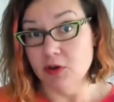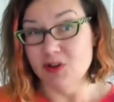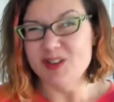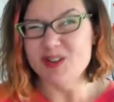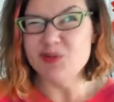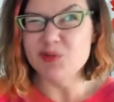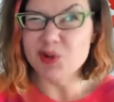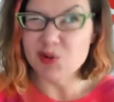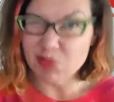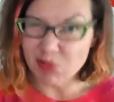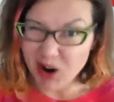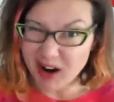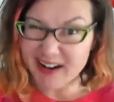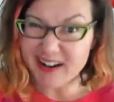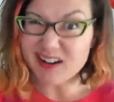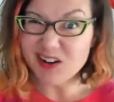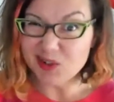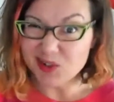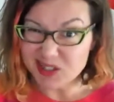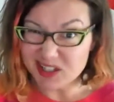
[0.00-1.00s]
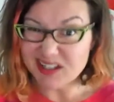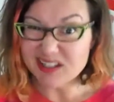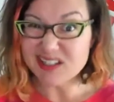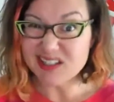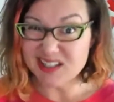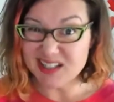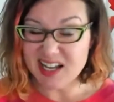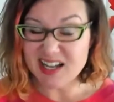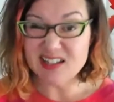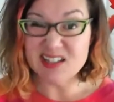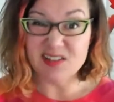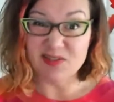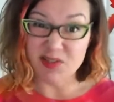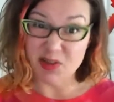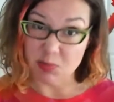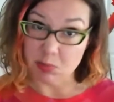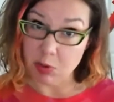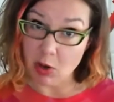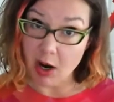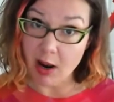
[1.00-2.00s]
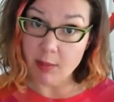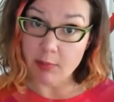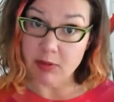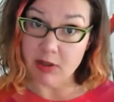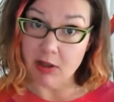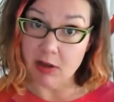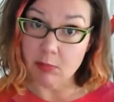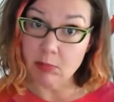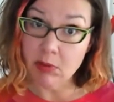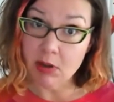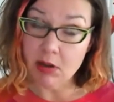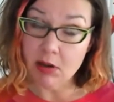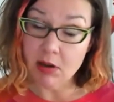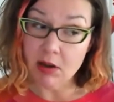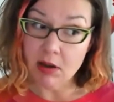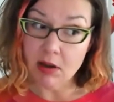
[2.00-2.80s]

you would want to know the extent of the problem,